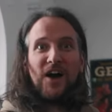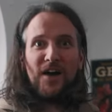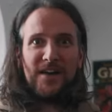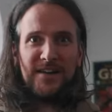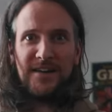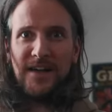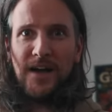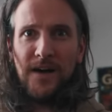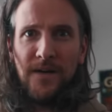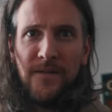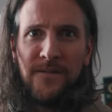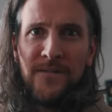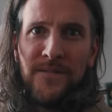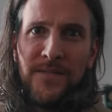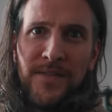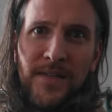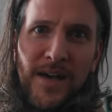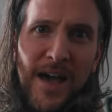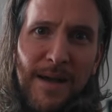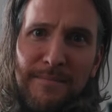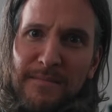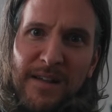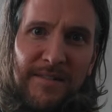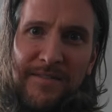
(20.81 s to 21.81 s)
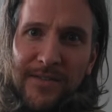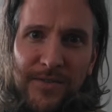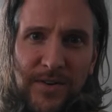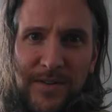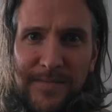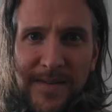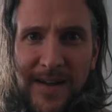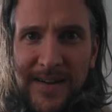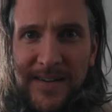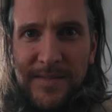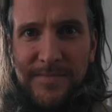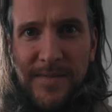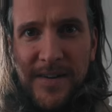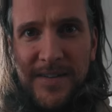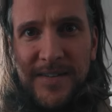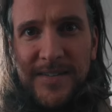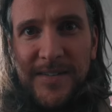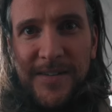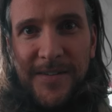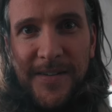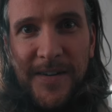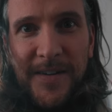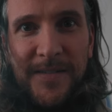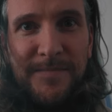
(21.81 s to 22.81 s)
I know. I'm never going back to my
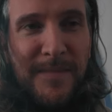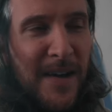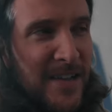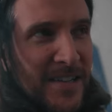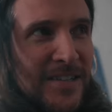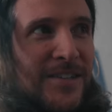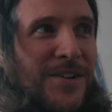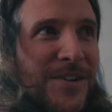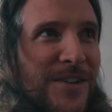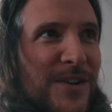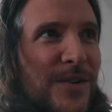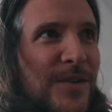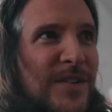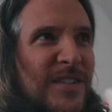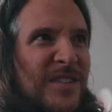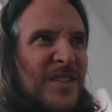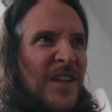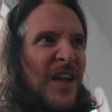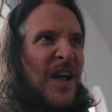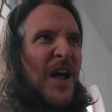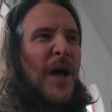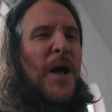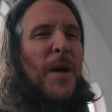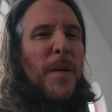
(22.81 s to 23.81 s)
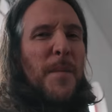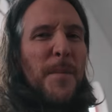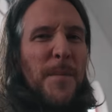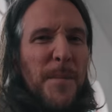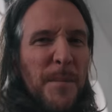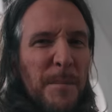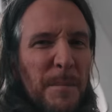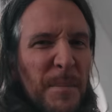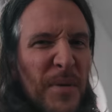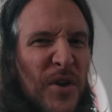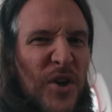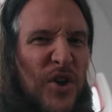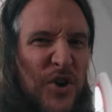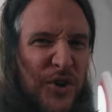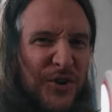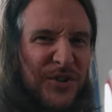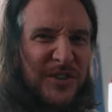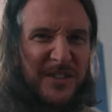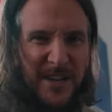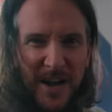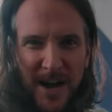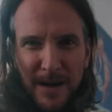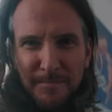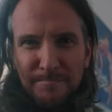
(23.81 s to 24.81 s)
studio. My studio is pure
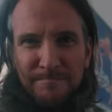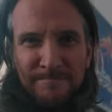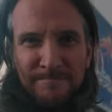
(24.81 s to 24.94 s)
scum.